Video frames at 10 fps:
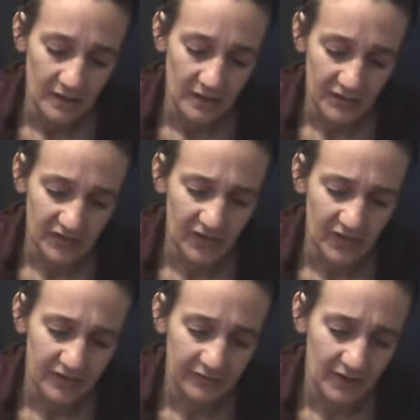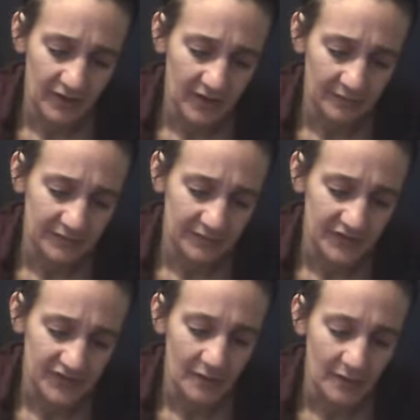There's a lot of
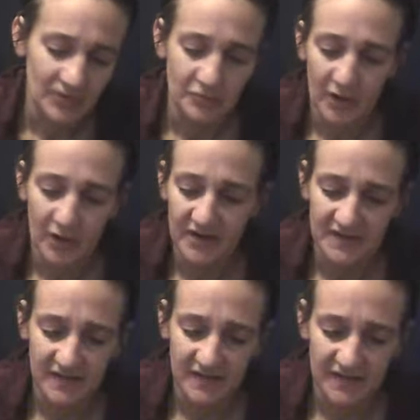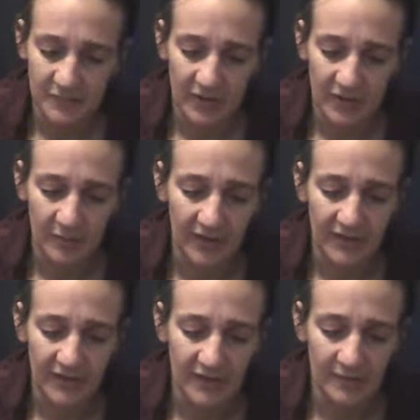there's not much brightness in this spread, but
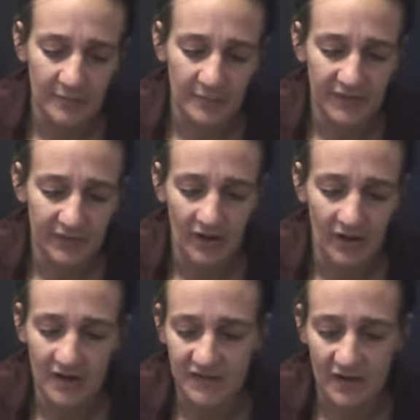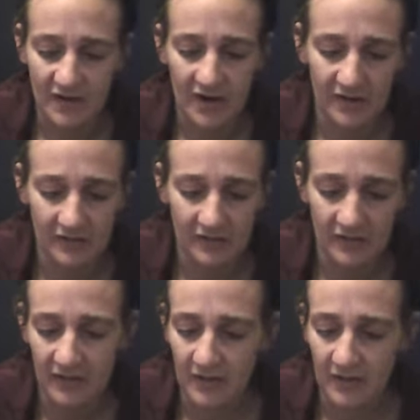the cards are
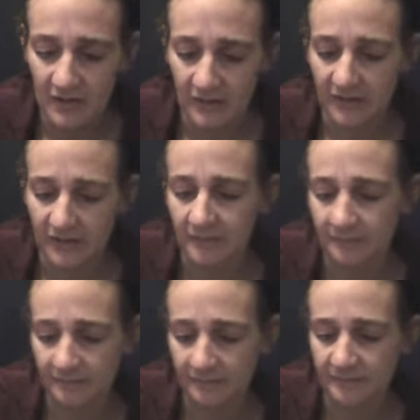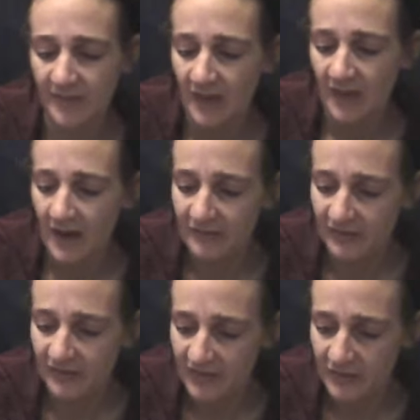good. I feel
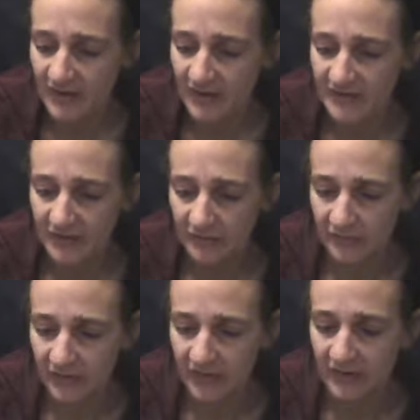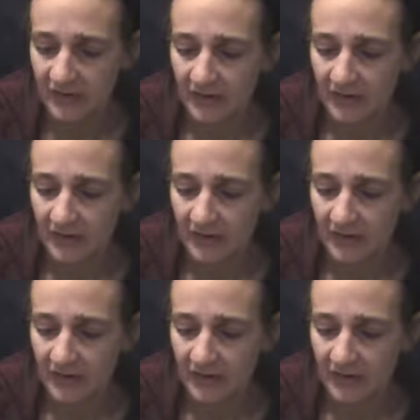like you guys are really